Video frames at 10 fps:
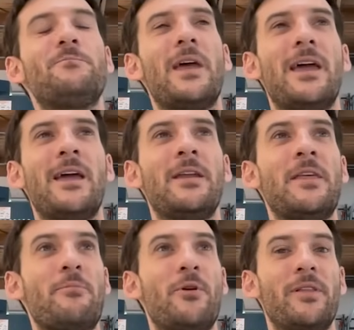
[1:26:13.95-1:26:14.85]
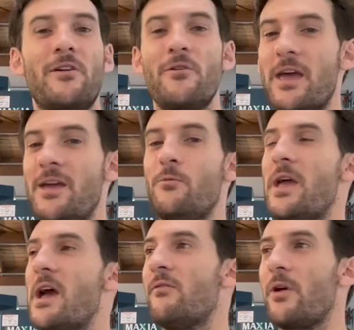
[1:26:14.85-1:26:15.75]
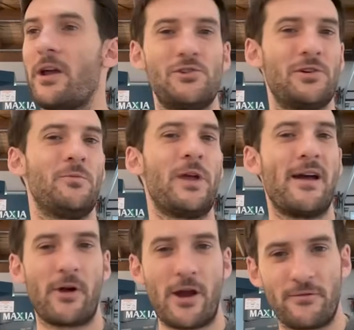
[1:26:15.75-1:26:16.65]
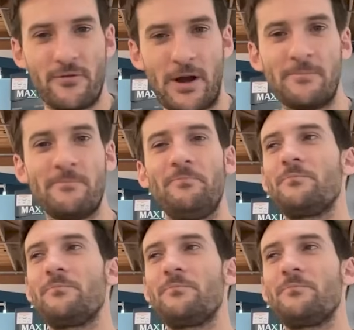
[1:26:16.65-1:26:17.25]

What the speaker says: And at that point, like, okay, we have our engine, we have our airframe.